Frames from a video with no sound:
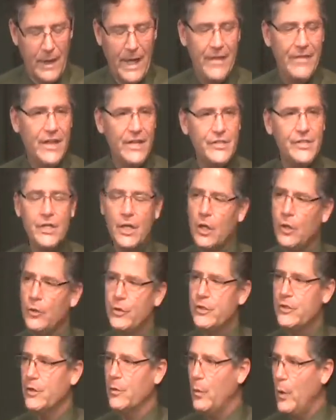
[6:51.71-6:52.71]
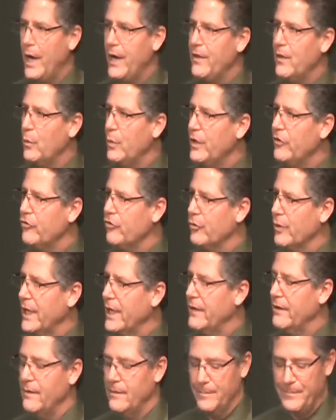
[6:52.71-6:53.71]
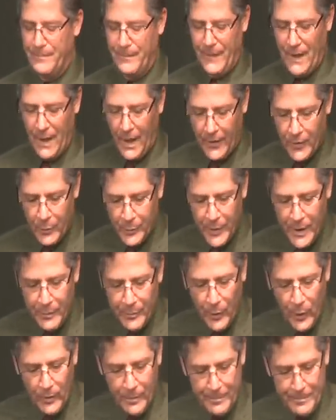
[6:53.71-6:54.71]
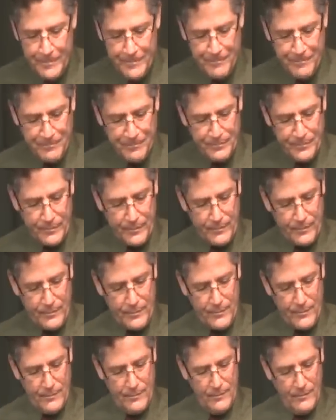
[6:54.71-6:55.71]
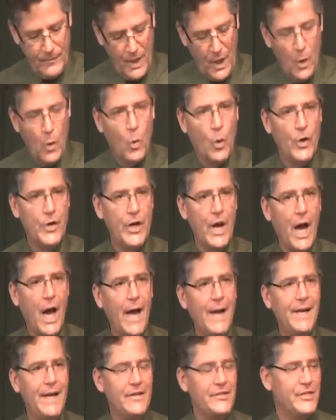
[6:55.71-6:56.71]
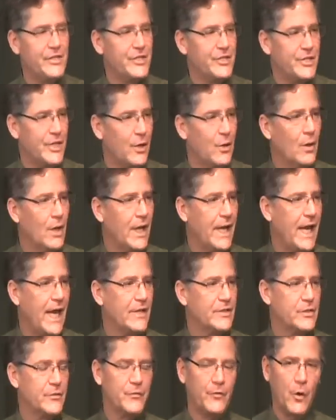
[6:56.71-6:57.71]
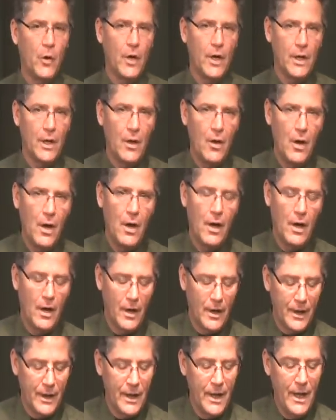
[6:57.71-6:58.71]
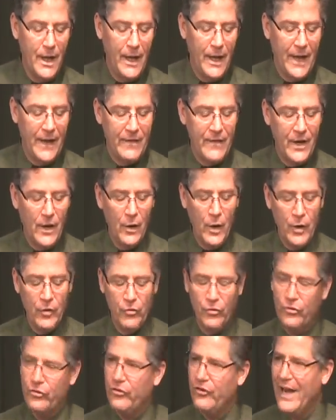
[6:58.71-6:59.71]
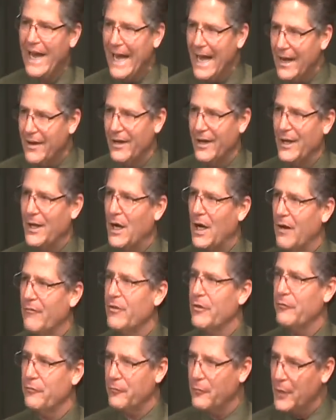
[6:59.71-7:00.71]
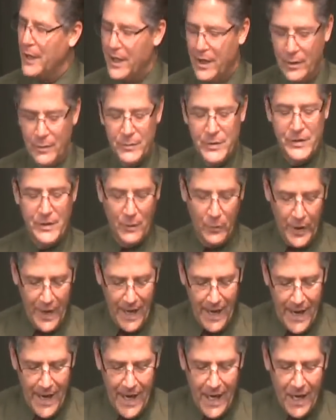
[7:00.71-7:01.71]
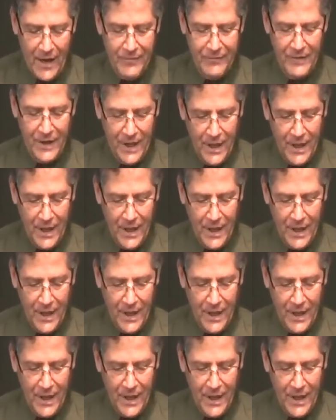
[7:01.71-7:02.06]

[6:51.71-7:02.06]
And this includes the way that we treat other people who are not necessarily as far along in their understanding of the freedoms that we have